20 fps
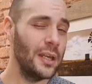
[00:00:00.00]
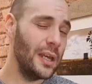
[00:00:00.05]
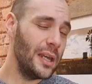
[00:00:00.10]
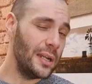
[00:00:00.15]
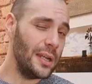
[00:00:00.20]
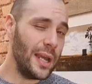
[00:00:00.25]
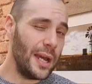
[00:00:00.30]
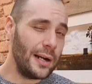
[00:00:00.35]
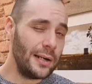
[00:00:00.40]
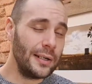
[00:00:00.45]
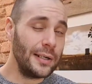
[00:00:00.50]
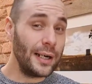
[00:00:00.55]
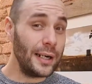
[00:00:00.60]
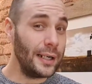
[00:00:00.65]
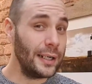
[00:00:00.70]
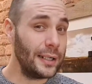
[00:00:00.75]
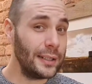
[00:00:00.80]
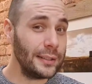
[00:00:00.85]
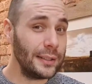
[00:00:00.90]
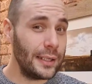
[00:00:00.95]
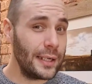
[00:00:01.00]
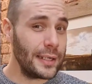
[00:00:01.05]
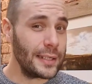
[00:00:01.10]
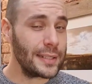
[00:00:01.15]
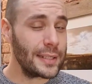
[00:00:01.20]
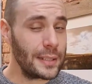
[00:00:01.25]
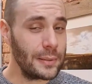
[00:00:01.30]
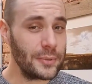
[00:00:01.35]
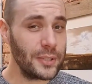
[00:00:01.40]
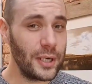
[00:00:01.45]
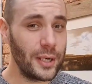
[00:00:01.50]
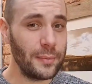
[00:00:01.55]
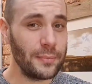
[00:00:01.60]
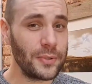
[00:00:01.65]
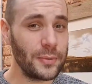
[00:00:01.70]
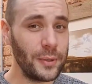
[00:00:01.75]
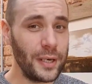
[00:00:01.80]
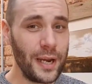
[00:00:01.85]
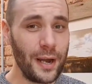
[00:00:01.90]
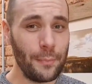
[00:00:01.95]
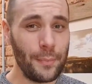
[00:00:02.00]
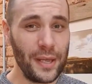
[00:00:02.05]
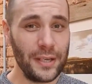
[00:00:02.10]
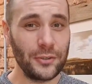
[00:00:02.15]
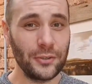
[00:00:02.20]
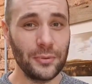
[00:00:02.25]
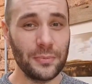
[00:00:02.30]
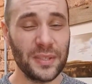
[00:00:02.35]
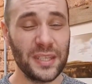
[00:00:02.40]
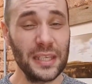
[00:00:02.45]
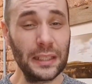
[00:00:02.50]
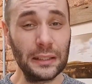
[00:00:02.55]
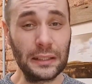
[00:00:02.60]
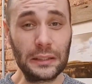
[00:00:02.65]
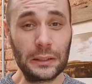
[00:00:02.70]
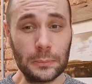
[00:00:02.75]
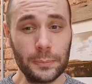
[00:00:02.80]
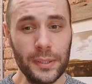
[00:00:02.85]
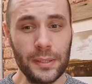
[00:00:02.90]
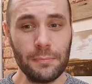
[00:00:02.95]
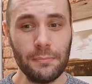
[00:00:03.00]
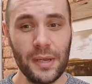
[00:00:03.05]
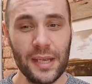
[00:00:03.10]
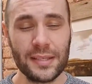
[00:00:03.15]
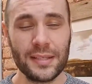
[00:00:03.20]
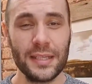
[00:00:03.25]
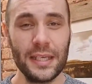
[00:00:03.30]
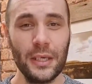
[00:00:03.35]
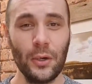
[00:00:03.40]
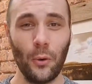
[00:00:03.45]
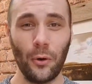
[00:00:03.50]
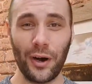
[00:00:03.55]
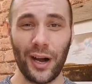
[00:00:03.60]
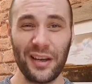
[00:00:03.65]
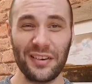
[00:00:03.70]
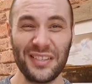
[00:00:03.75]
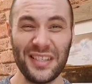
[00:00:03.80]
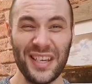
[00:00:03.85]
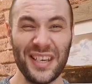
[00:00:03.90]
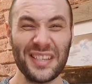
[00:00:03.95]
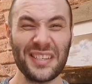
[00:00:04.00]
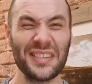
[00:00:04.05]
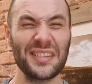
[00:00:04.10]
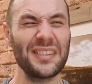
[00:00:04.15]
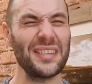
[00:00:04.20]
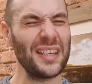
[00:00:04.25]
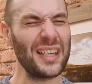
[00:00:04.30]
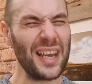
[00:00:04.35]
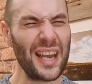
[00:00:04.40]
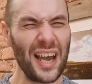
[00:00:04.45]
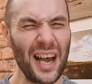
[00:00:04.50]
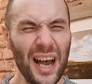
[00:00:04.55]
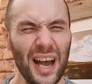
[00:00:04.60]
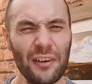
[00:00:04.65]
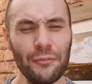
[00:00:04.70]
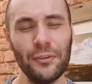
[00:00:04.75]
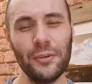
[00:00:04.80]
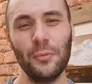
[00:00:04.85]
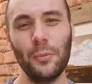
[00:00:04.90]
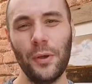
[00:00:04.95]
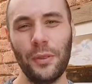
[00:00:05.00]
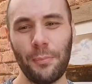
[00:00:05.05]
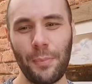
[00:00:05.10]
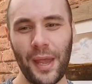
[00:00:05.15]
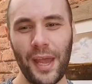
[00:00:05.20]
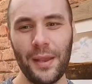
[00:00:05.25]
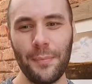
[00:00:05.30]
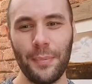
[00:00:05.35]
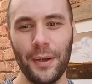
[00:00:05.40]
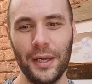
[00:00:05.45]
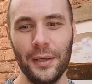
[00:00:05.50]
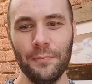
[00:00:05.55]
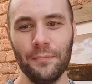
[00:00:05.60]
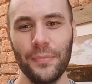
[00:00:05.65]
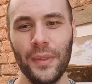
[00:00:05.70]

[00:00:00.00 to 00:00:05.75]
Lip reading: Now, unlike sometimes when our bedrooms get a little bit messy or our desks are covered with paper,